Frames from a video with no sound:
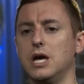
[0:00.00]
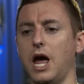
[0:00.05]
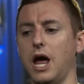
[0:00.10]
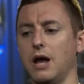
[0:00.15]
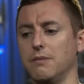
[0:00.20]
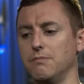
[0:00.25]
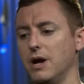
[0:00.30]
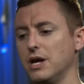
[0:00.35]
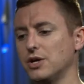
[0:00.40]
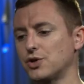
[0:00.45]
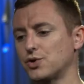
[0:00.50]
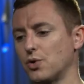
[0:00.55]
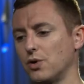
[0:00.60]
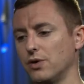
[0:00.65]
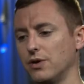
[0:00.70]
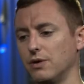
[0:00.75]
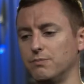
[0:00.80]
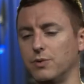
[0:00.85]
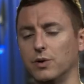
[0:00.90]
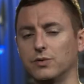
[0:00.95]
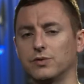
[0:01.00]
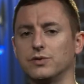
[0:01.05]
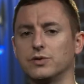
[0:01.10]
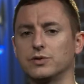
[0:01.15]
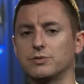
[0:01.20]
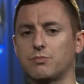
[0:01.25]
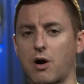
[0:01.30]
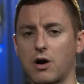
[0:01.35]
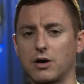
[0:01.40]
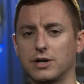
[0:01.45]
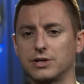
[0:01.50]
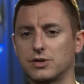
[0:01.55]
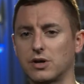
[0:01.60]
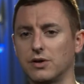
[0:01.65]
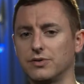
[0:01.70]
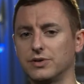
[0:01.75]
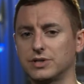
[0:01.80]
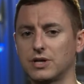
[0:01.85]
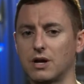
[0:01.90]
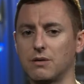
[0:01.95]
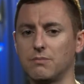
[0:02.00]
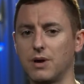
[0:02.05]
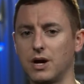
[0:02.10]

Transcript: and make sure that both of those parties are on the same